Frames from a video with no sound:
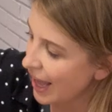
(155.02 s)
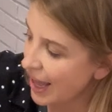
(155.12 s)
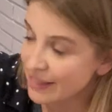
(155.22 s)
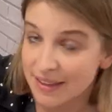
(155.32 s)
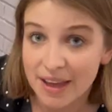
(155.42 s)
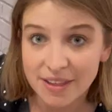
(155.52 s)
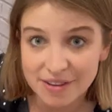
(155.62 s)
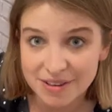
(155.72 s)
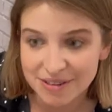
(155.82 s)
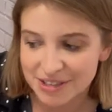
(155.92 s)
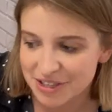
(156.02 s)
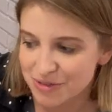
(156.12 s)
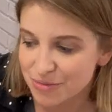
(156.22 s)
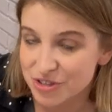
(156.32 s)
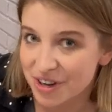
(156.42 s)
And the other
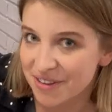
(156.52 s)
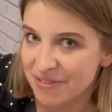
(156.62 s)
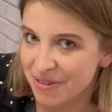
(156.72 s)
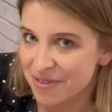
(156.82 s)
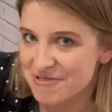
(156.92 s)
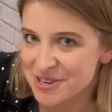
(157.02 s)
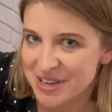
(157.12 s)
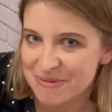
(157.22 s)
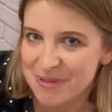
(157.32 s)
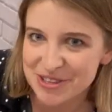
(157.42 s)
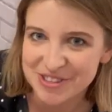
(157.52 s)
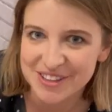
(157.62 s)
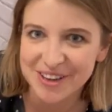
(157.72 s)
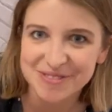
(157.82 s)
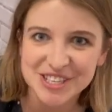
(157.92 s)
ingredient, which I've already mentioned
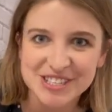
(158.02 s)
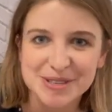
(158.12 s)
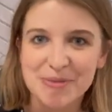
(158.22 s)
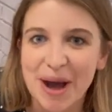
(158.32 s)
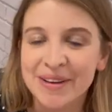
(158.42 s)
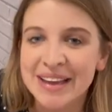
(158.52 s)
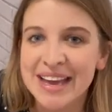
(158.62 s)
that I've tweeted about,